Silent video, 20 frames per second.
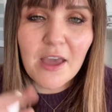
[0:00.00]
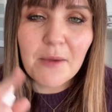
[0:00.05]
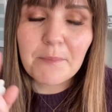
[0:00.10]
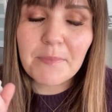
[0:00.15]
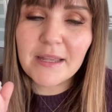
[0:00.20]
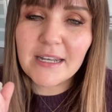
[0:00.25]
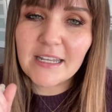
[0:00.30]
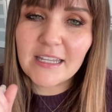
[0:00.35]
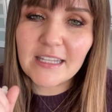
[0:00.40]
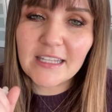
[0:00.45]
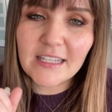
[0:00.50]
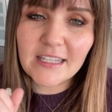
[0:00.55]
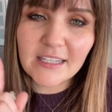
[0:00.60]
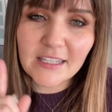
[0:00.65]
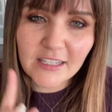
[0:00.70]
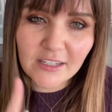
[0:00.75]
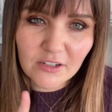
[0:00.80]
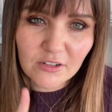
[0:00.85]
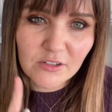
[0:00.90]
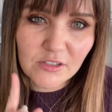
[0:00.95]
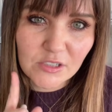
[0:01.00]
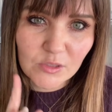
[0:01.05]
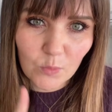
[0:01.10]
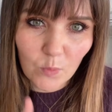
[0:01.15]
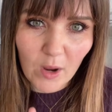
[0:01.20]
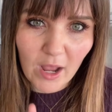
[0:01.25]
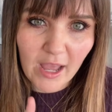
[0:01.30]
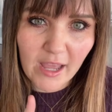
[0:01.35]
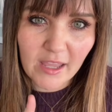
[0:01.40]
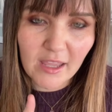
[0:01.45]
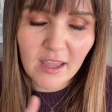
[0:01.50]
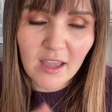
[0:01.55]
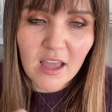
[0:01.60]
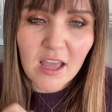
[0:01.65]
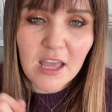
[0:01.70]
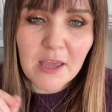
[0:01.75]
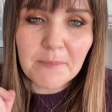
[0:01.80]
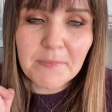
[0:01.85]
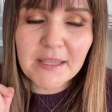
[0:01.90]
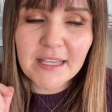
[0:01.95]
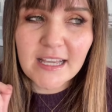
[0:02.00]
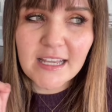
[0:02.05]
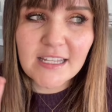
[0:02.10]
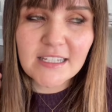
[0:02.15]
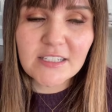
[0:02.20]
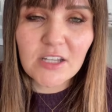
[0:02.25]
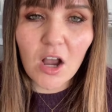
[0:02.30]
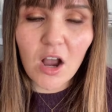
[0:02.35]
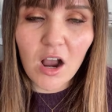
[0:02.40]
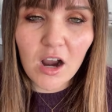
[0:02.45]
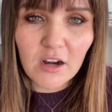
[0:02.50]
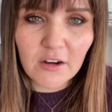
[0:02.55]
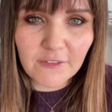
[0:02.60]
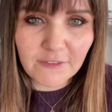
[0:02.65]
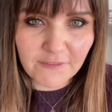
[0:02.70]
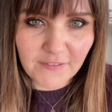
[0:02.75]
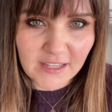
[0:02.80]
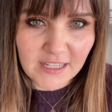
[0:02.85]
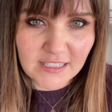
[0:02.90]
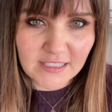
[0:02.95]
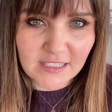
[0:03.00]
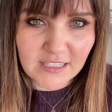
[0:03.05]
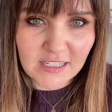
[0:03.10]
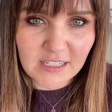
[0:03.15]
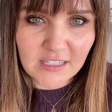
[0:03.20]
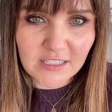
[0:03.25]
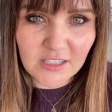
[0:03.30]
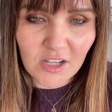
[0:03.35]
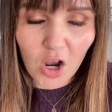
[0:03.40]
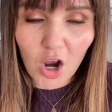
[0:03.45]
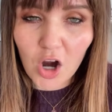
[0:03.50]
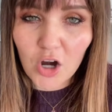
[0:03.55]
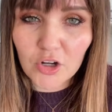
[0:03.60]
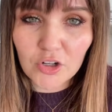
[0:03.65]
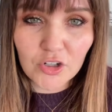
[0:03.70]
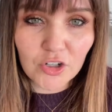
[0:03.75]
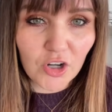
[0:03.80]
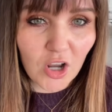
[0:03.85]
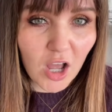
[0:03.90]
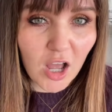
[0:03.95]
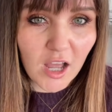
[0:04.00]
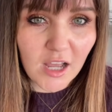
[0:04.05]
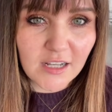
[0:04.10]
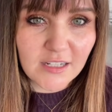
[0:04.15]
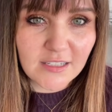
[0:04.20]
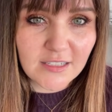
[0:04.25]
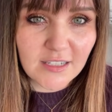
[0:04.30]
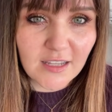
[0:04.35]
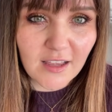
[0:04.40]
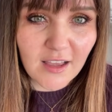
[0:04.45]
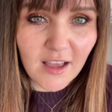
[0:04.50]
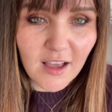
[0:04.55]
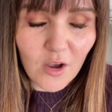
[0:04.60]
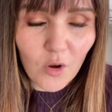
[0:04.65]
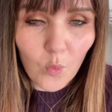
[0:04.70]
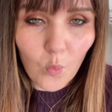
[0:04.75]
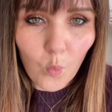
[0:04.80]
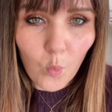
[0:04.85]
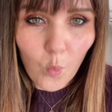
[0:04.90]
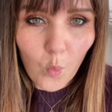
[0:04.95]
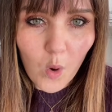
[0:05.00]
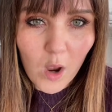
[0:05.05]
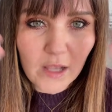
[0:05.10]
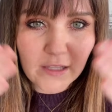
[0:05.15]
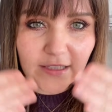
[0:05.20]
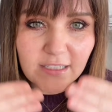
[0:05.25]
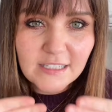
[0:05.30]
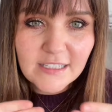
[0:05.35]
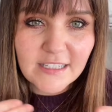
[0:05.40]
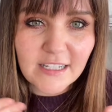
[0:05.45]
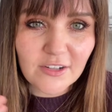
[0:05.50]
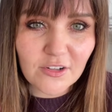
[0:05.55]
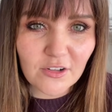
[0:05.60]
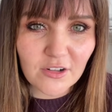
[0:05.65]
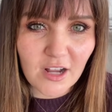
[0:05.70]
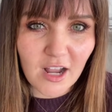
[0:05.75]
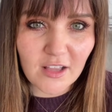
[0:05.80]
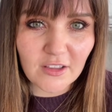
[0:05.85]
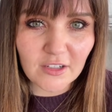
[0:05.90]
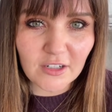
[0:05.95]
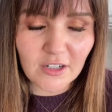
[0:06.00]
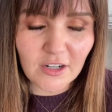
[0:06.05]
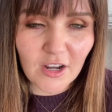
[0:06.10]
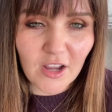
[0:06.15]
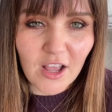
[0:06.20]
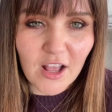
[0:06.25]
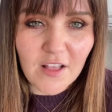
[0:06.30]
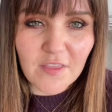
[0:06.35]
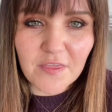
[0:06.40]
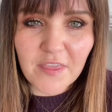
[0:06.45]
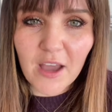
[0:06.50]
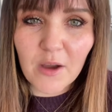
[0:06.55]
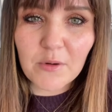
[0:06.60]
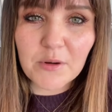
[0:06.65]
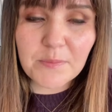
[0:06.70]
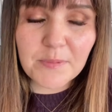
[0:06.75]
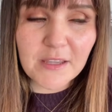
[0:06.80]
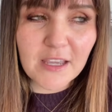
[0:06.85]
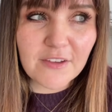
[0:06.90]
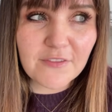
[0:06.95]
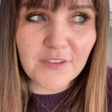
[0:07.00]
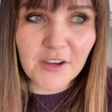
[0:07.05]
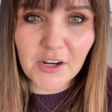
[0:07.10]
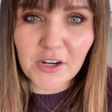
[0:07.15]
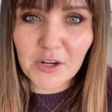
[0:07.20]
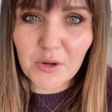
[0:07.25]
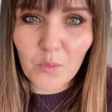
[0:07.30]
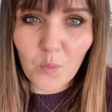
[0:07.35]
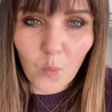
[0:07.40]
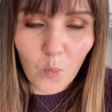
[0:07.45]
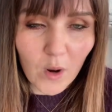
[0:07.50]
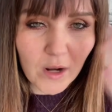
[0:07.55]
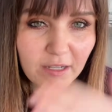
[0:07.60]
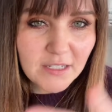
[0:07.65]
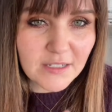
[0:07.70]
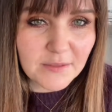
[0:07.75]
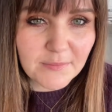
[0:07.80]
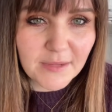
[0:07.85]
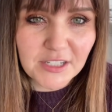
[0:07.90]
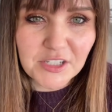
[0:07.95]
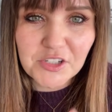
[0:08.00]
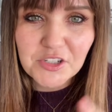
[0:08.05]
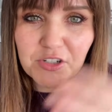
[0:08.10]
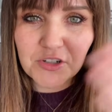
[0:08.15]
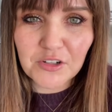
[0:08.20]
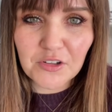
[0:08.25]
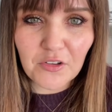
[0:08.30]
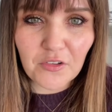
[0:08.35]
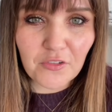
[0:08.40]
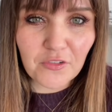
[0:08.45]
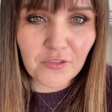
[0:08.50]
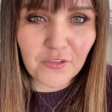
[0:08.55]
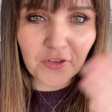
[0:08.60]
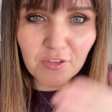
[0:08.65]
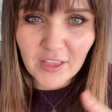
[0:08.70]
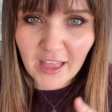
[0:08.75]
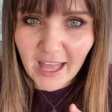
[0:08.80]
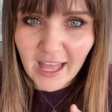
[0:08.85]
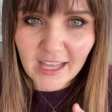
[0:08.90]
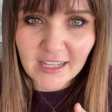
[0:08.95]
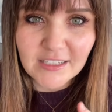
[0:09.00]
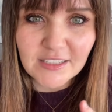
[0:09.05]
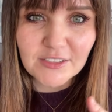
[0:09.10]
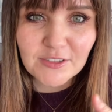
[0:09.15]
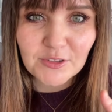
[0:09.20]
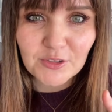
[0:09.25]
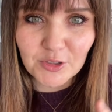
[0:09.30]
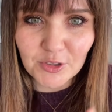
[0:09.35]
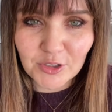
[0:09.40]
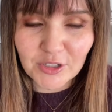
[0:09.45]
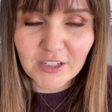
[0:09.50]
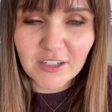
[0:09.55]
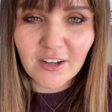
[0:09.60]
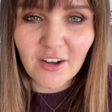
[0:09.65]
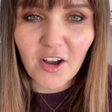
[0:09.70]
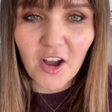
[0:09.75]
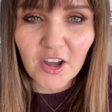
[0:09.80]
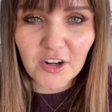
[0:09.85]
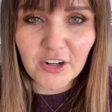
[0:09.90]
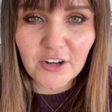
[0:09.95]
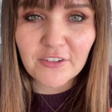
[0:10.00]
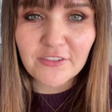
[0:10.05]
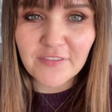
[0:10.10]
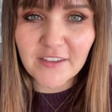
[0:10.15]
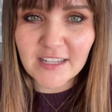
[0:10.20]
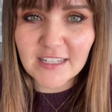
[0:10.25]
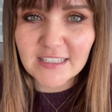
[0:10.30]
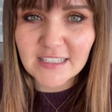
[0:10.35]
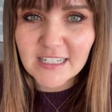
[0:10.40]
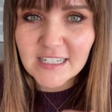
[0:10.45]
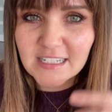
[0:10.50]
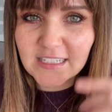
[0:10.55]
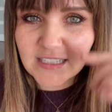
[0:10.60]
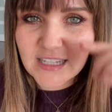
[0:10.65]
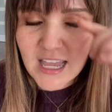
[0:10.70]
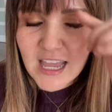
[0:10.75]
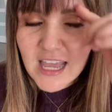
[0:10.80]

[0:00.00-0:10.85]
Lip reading: But here's why. Because our faces are not one single color. That would be a very one-dimensional flat look on our faces.